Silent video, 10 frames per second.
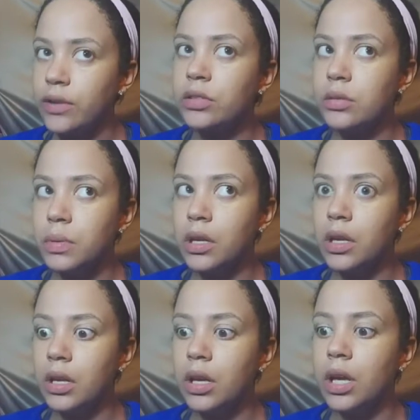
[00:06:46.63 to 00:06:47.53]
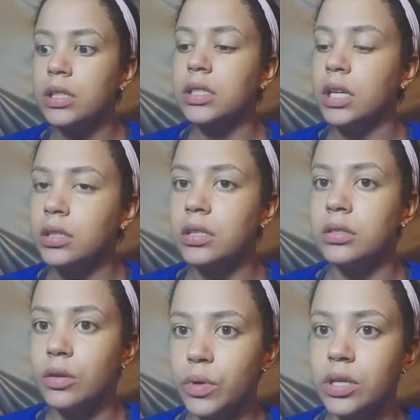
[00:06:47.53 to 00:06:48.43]
I used to be
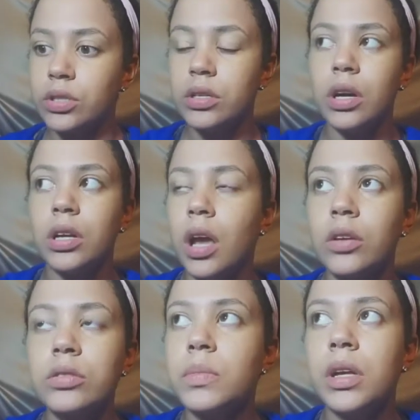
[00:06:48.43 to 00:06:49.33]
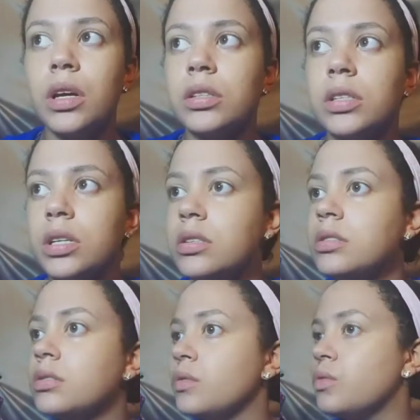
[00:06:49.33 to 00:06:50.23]
addicted to Wish. Honey, I used to be
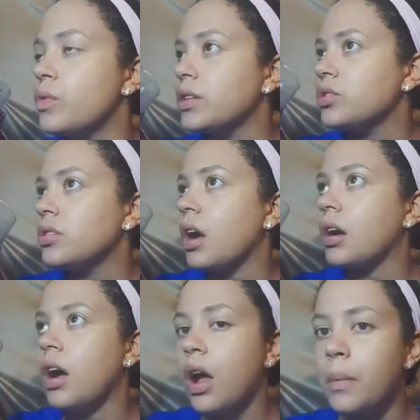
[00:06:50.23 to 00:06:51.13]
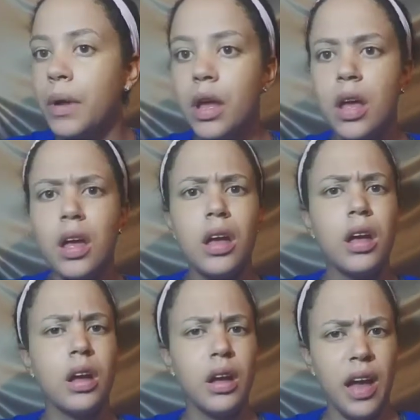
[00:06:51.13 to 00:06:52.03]
addicted to Wish.com.
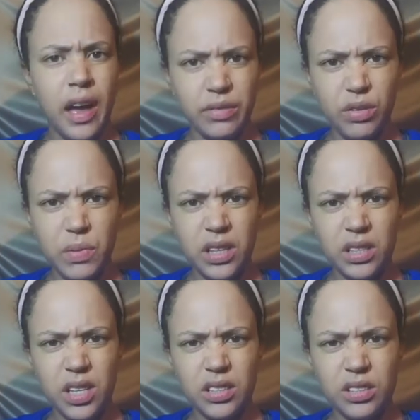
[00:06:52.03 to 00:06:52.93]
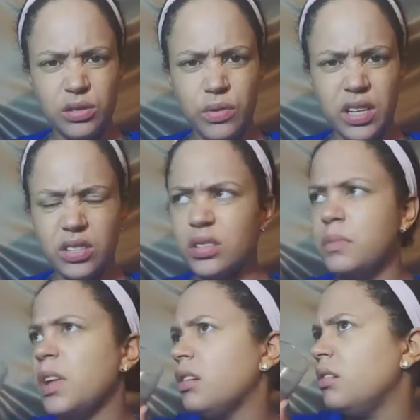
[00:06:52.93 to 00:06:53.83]
Have you been addicted to Wish?
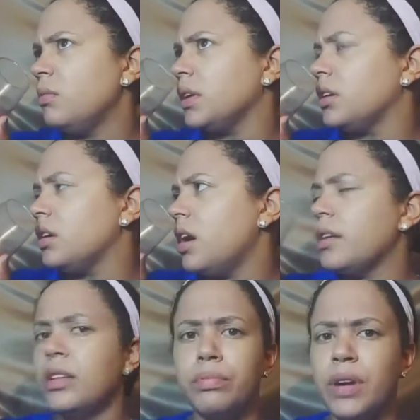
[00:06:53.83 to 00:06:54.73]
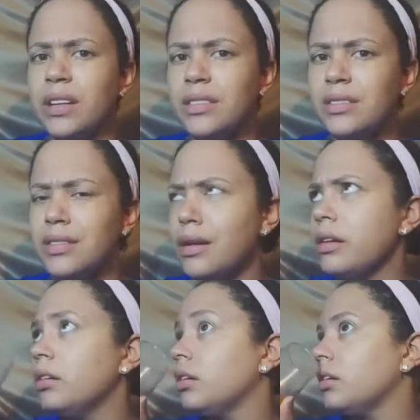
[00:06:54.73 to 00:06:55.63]
I'm like, oh my God, the price is
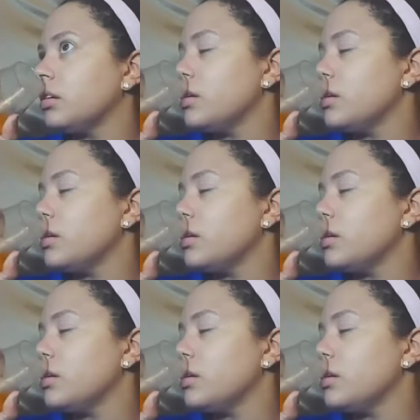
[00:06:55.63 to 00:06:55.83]
there?